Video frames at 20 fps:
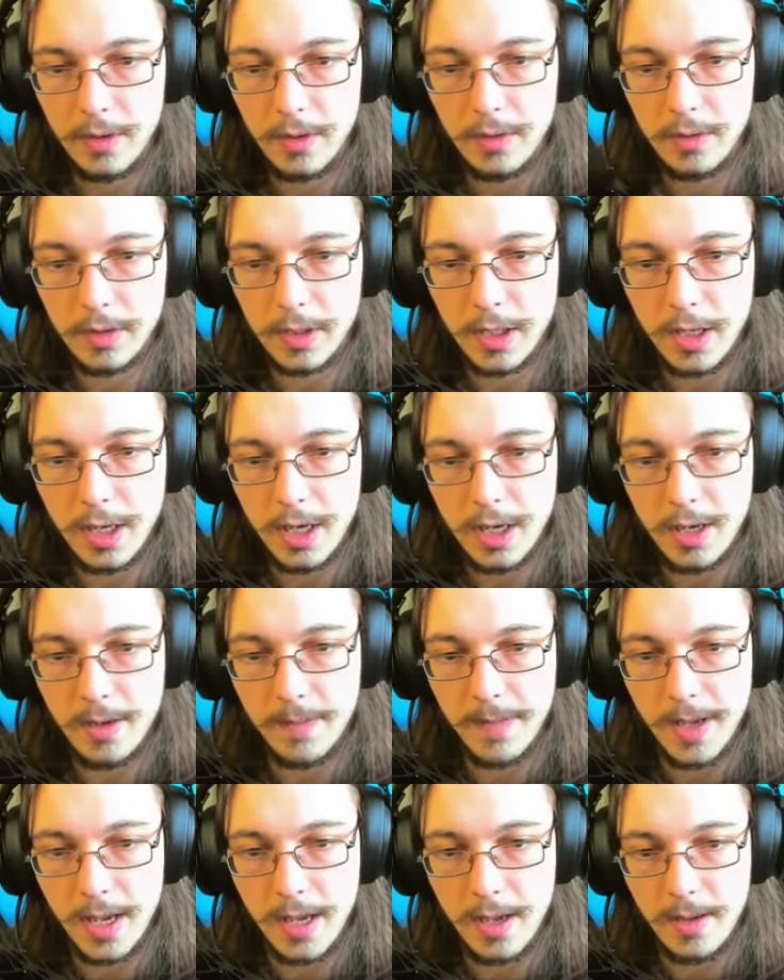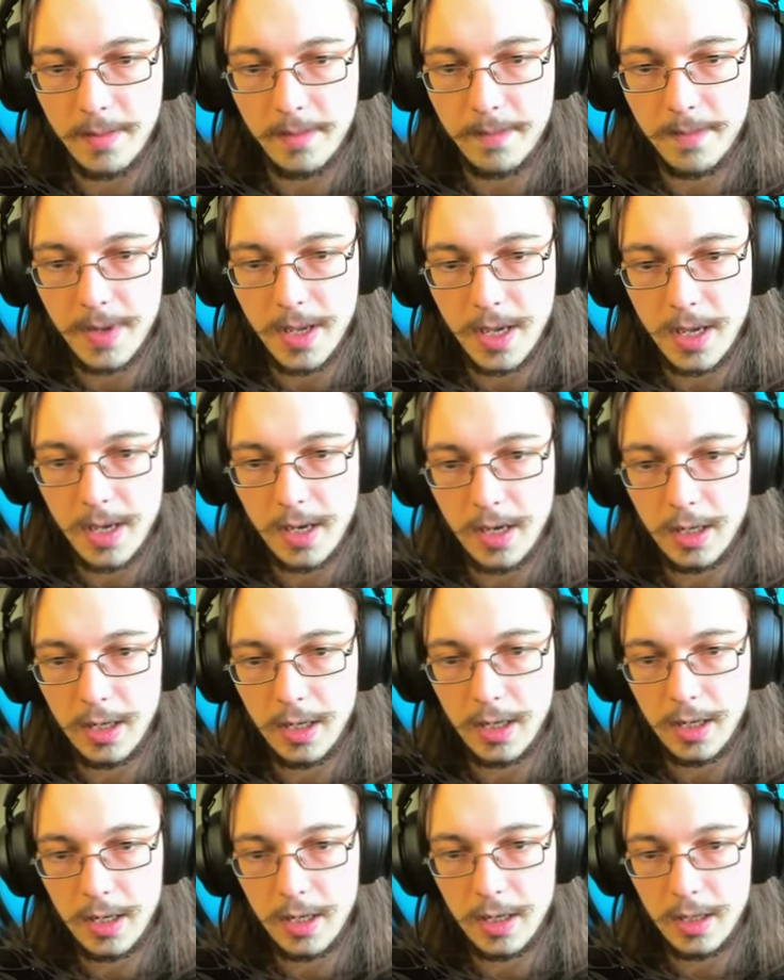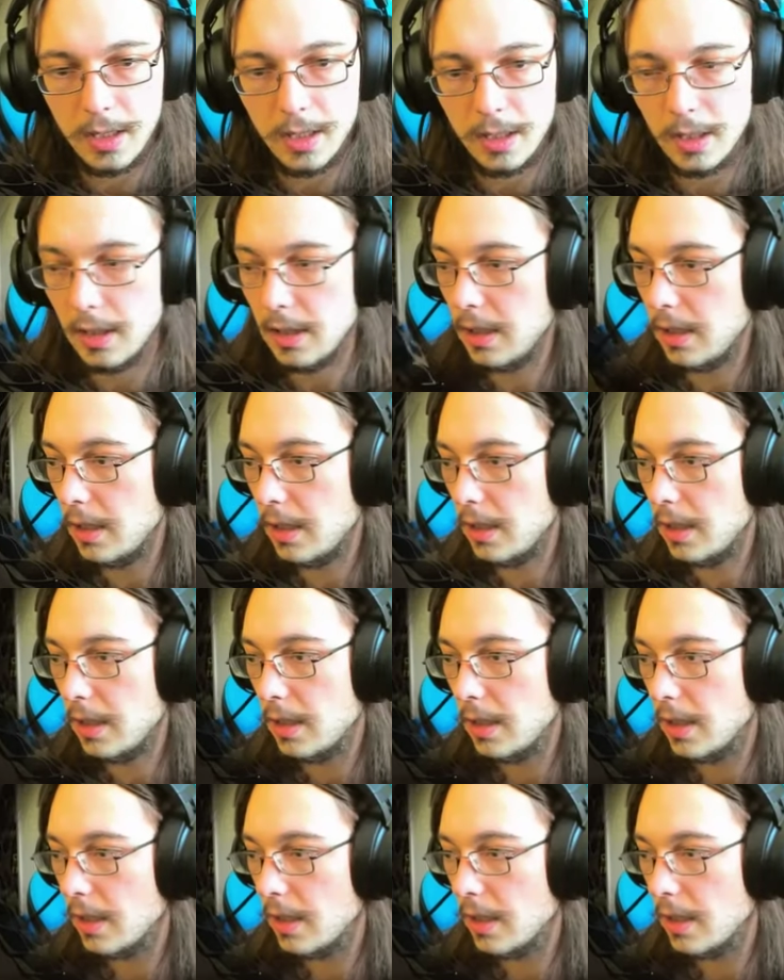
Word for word: Okay, bam, ba, da, da, da, da.